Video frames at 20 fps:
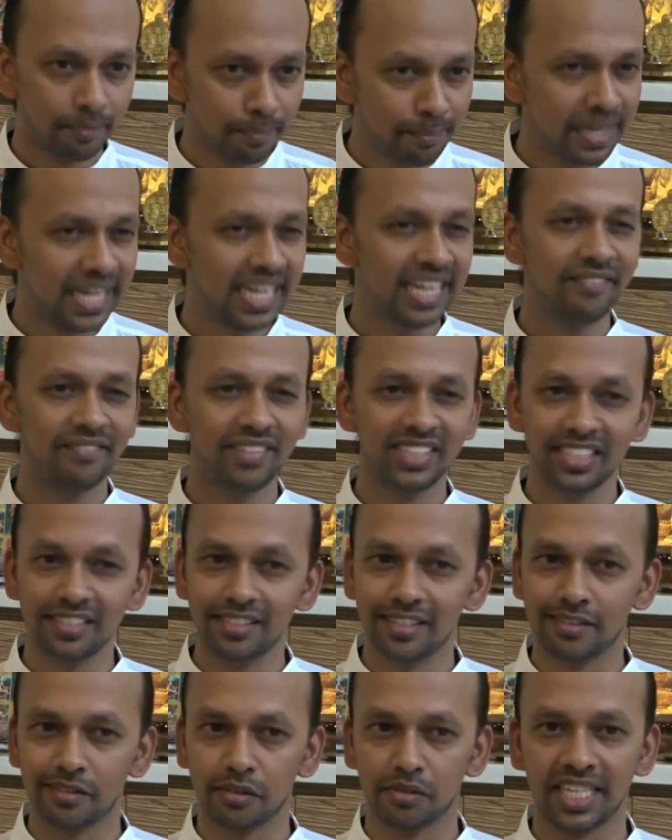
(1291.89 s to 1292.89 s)
being within
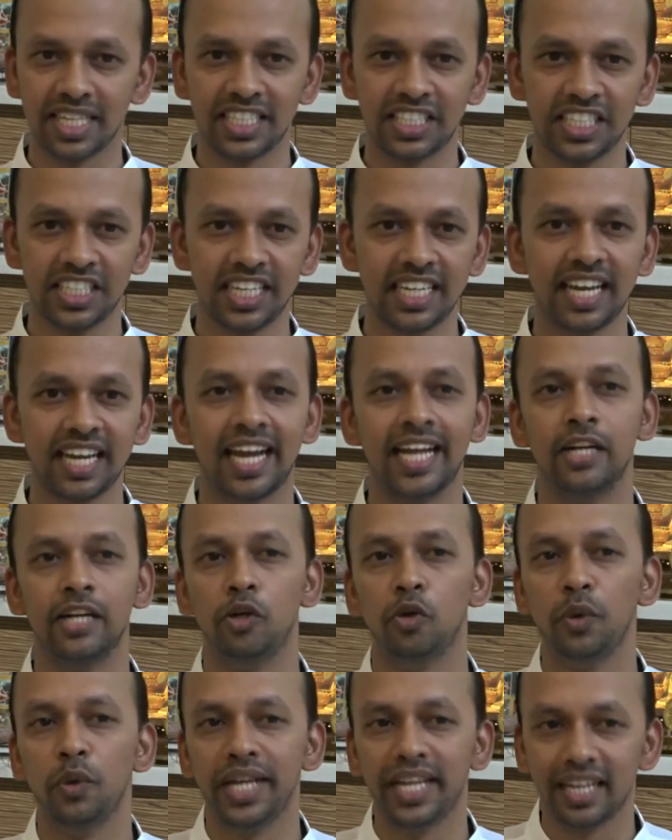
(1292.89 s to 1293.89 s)
the society
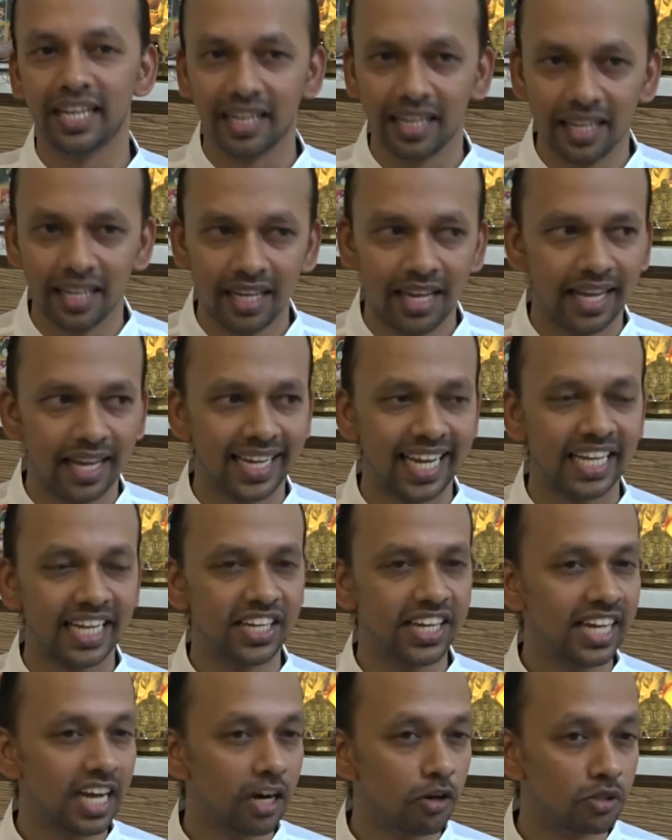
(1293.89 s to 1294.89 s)
and
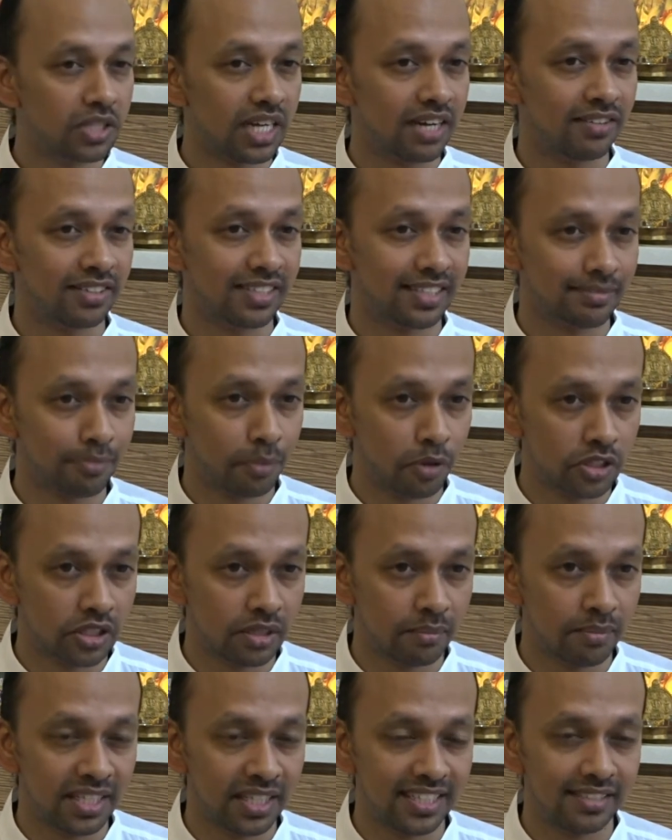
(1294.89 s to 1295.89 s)
carrying out our
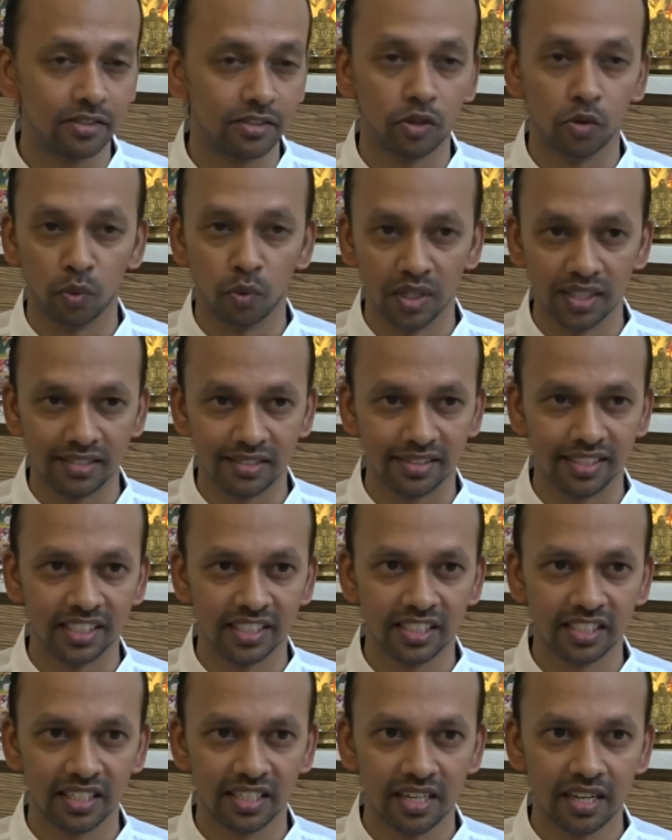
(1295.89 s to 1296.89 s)
responsibilities towards
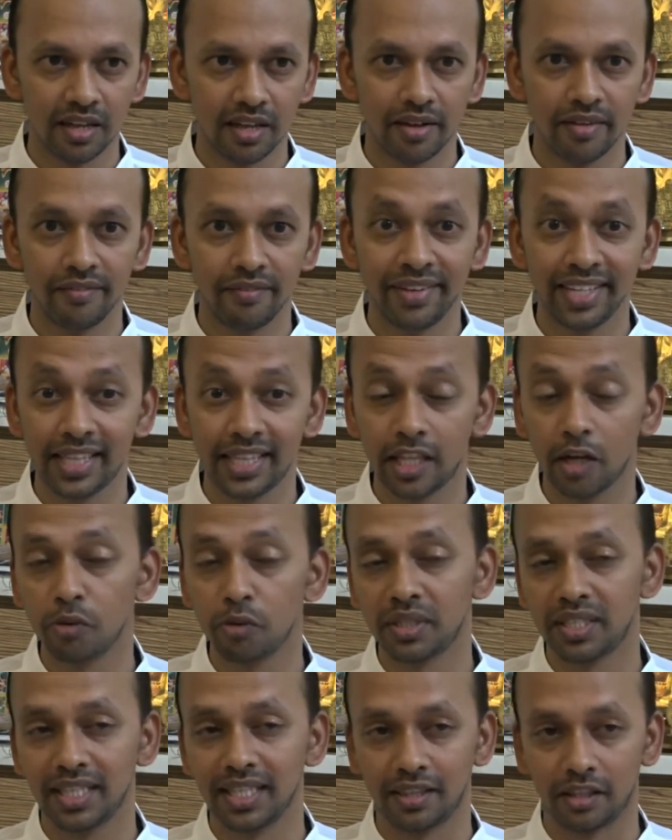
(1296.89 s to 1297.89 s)
it
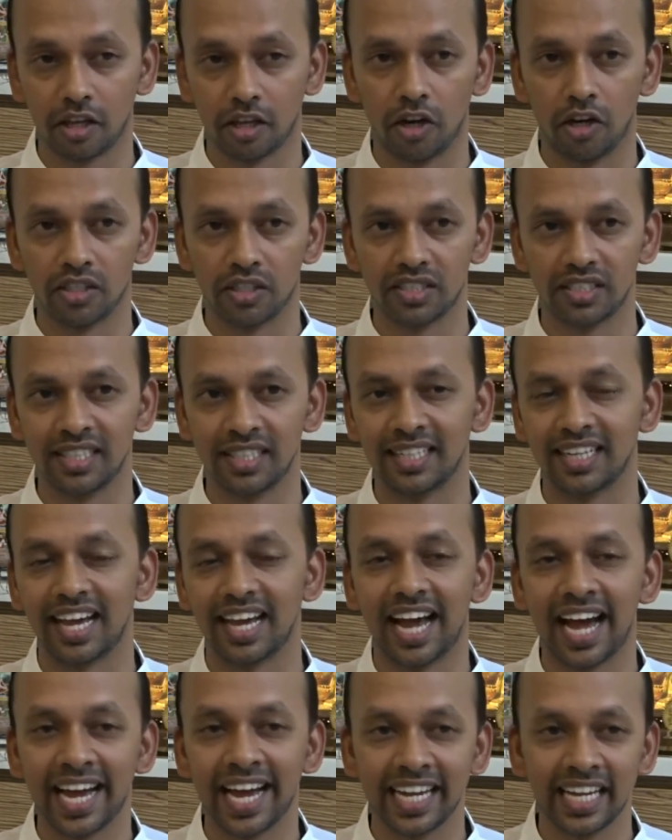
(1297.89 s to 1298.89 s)
without the thought that
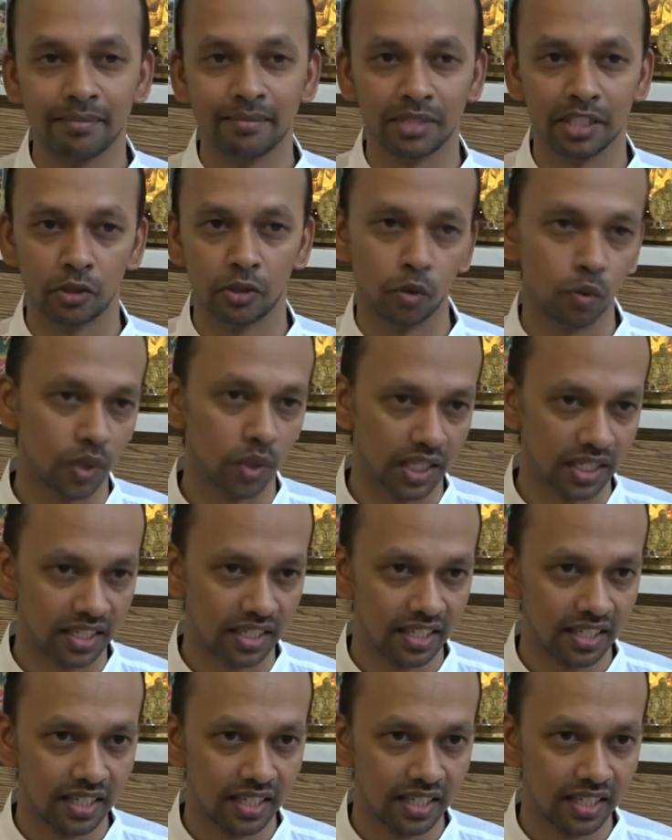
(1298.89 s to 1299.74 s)
I am the doer.